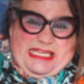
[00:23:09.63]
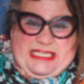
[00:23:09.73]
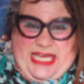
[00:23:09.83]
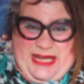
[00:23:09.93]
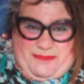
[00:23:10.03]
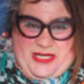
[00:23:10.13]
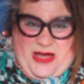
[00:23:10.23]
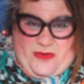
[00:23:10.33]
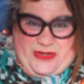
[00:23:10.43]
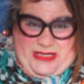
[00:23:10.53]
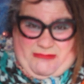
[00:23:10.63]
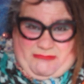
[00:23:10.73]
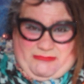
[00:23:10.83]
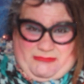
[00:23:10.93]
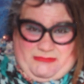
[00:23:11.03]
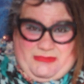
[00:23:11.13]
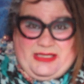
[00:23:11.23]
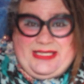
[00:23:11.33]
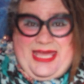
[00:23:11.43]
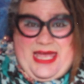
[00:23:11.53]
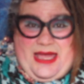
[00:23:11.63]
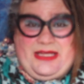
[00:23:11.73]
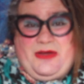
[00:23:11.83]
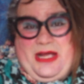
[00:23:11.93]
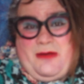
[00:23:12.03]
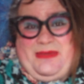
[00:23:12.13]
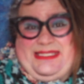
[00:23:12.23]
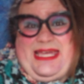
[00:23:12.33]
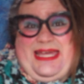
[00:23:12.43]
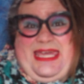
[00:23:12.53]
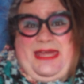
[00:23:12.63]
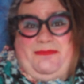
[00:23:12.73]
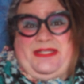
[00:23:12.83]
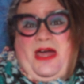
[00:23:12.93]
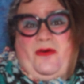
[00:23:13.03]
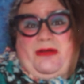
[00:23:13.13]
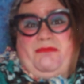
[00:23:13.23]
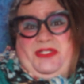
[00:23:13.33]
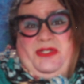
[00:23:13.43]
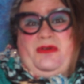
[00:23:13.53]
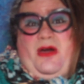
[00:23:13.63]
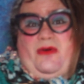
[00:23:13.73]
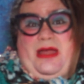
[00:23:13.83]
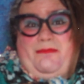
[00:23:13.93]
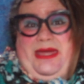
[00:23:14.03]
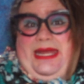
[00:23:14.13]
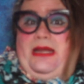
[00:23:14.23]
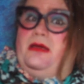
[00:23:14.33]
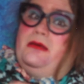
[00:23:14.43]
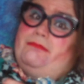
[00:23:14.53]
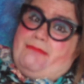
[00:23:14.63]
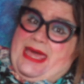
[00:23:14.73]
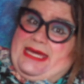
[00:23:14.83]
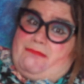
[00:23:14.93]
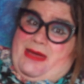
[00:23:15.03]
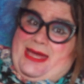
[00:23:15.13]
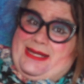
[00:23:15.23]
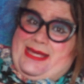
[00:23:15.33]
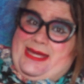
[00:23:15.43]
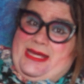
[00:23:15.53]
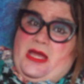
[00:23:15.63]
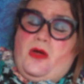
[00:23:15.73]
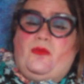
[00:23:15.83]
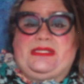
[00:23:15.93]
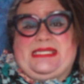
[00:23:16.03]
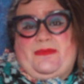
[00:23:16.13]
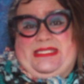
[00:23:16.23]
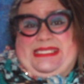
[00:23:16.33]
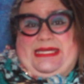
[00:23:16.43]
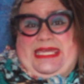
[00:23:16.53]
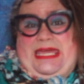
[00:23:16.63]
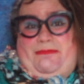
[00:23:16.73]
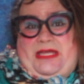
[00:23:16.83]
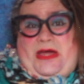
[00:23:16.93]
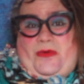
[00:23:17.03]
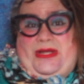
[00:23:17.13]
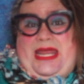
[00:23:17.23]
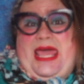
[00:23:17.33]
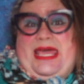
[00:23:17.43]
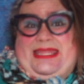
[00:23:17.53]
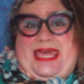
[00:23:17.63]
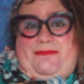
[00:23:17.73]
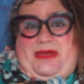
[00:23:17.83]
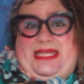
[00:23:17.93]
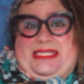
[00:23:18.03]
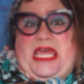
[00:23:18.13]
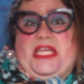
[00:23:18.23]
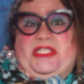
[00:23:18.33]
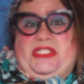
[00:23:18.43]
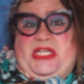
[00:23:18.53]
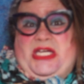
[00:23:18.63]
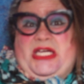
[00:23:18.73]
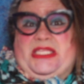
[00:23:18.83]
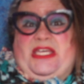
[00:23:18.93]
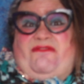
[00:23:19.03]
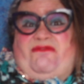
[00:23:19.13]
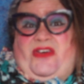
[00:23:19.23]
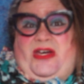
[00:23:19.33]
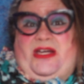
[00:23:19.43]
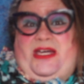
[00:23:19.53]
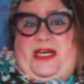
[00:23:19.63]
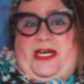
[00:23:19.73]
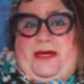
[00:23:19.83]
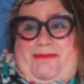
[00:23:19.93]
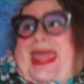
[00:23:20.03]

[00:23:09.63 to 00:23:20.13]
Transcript: Keep talking. Yeah, you hear me say keep talking, but you know what I mean. Back in my day, when someone said keep talking, that meant shut the fuck up.